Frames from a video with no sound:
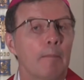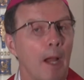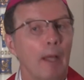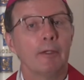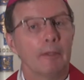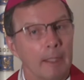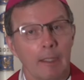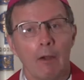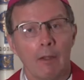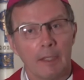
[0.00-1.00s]

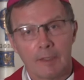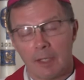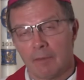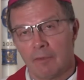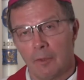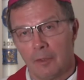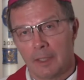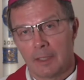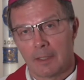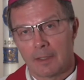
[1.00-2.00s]
pondering all that's
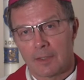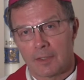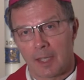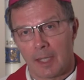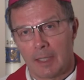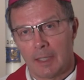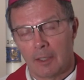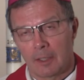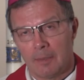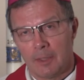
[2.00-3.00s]
unfolding in our society,
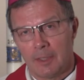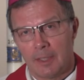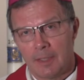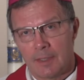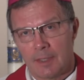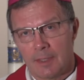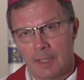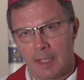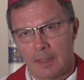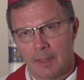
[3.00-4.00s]
our communities these
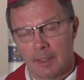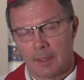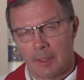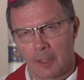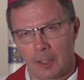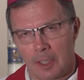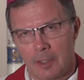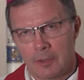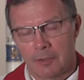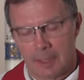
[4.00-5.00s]
days, and in our
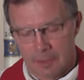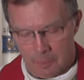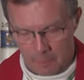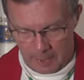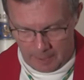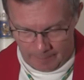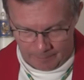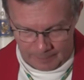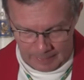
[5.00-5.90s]
country as well.